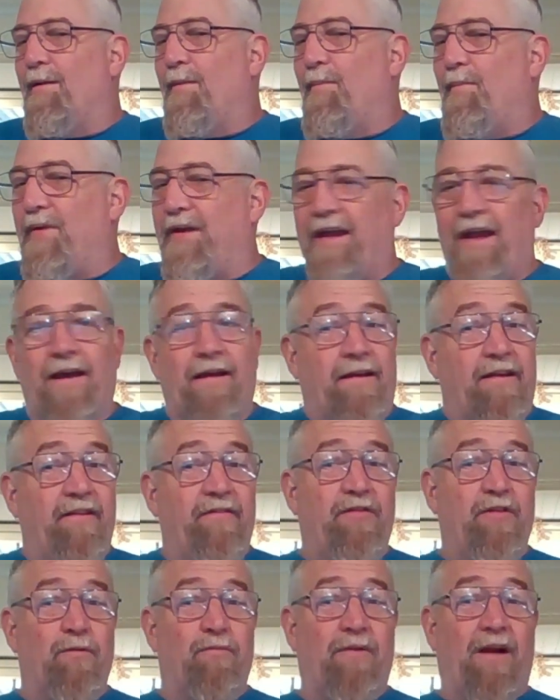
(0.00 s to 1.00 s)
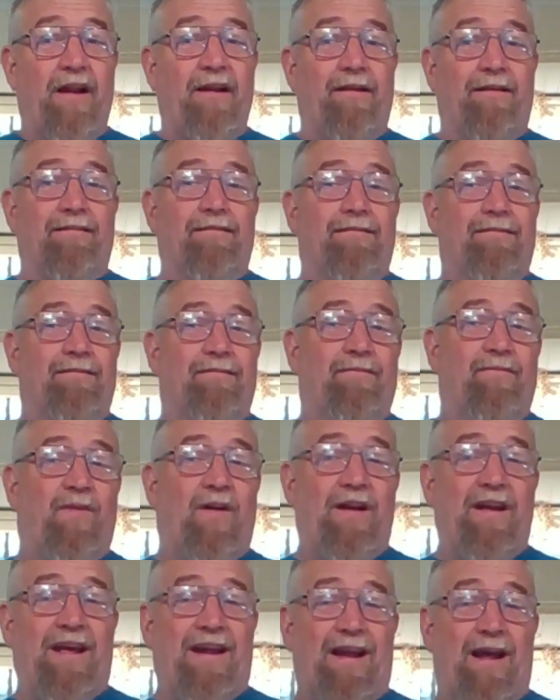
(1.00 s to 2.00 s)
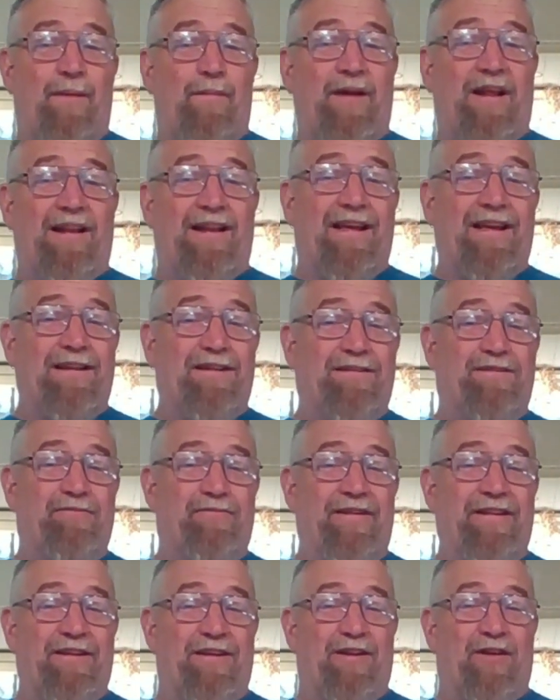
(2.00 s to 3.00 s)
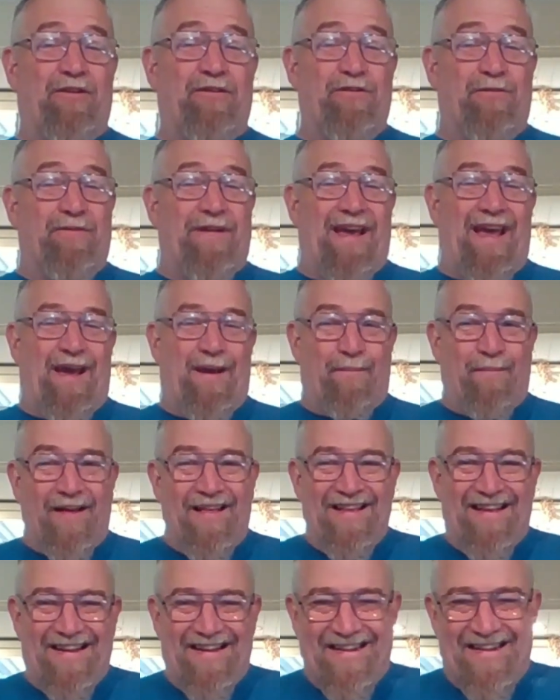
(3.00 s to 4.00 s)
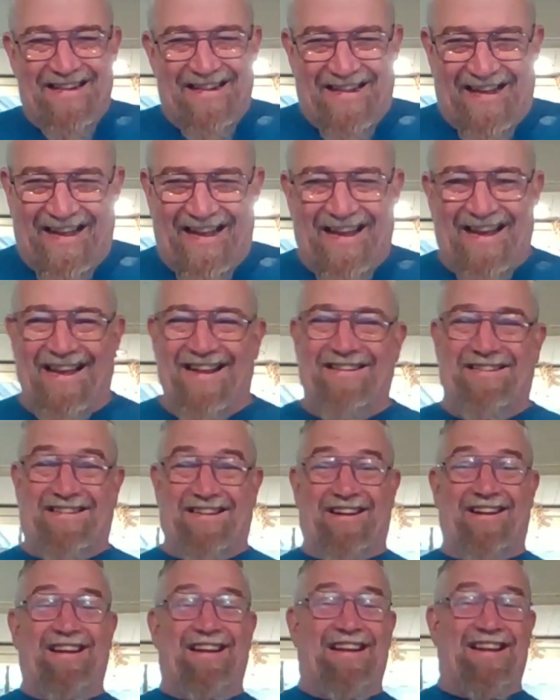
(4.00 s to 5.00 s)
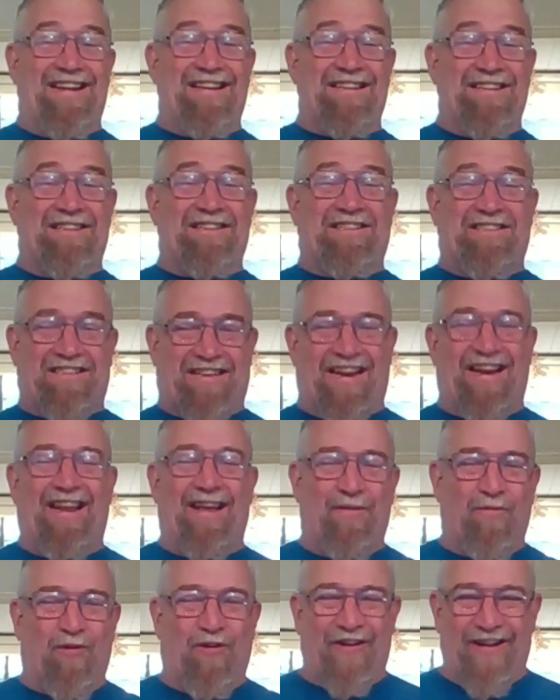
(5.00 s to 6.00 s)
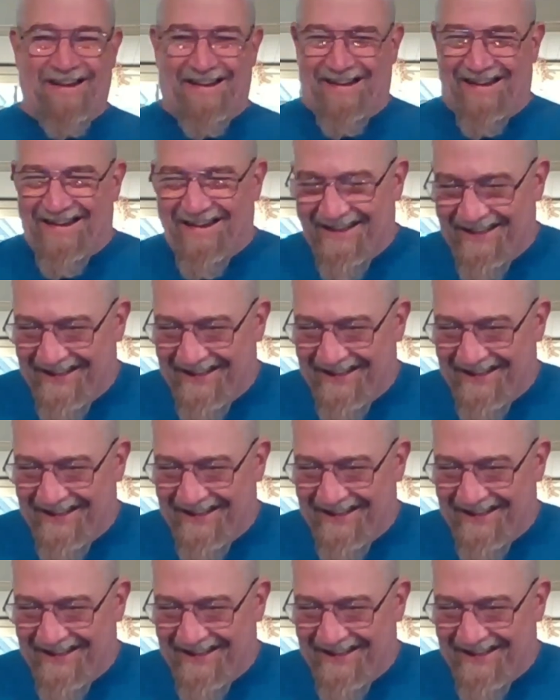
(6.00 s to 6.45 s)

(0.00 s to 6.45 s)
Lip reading: But yeah, it gives you a rating. Find out how many liters are in your local dam. Turn it into chili water.